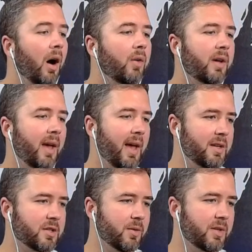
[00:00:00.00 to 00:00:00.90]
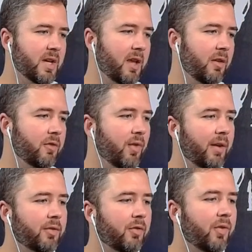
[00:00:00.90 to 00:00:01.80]
Okay, so executive
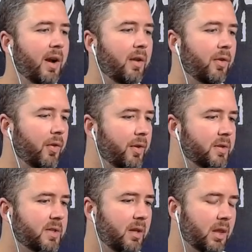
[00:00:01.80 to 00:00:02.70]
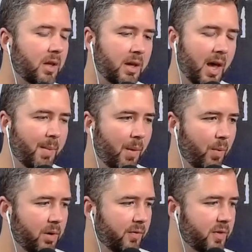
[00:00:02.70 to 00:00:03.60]
director of Friday the 13th, the game. I
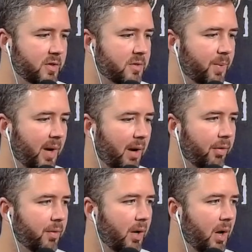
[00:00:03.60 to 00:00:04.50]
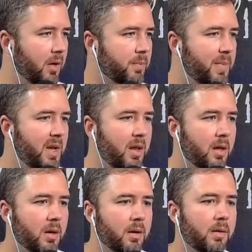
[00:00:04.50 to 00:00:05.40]
wonder if this is put out through Gund
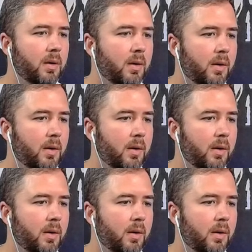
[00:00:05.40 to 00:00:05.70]
Media.